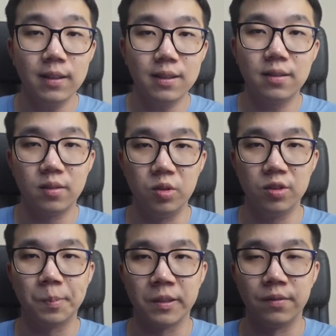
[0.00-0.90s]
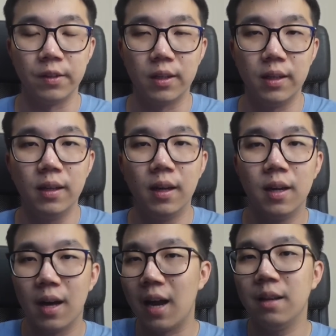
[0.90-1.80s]
this news specifically,
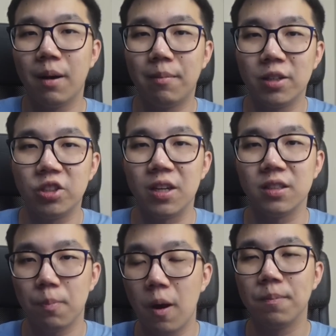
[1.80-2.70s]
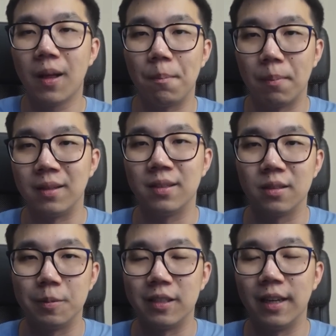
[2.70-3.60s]
Alibaba shares popped up by
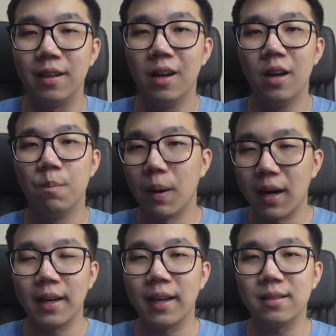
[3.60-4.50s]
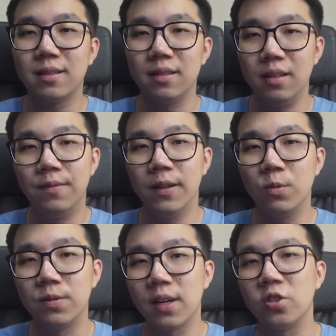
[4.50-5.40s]
6%. But I guess even
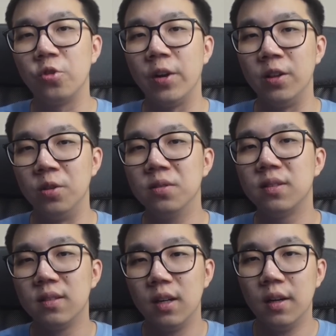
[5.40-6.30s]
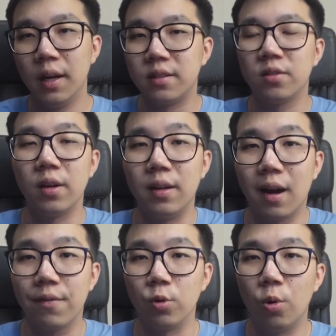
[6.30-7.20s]
with such great news, it's not
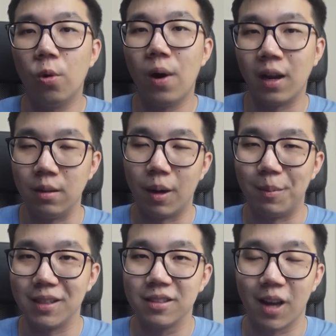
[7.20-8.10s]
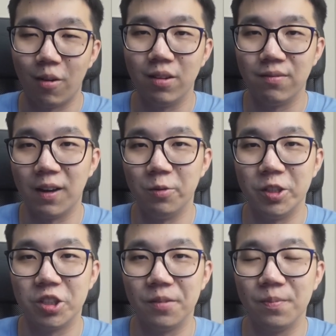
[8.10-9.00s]
enough to hold Alibaba's current
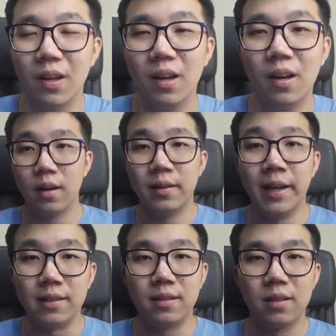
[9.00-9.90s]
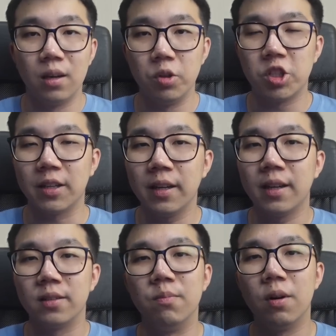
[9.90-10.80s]
valuation. Next, which I think
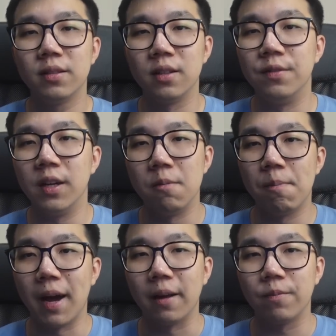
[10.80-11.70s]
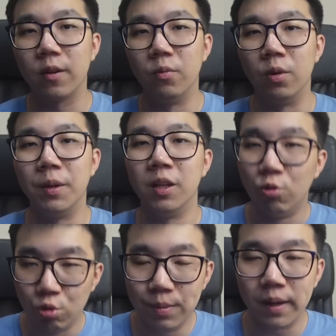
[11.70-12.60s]
has a more severe impact, will be the
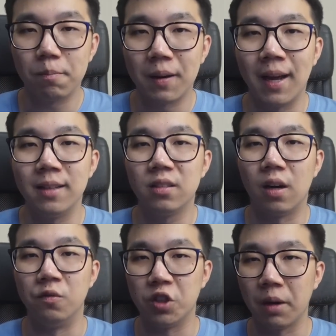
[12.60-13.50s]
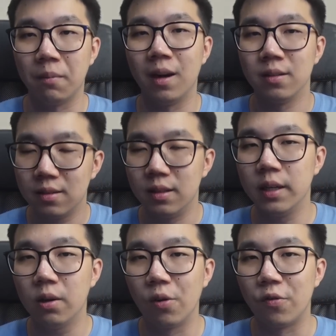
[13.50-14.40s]
rumoured plans of Jack Ma
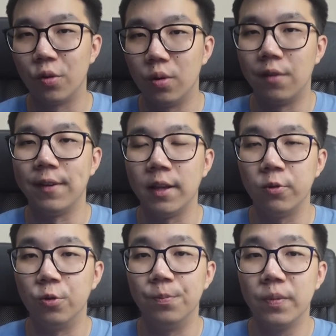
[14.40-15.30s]
ceding control of Ant Group.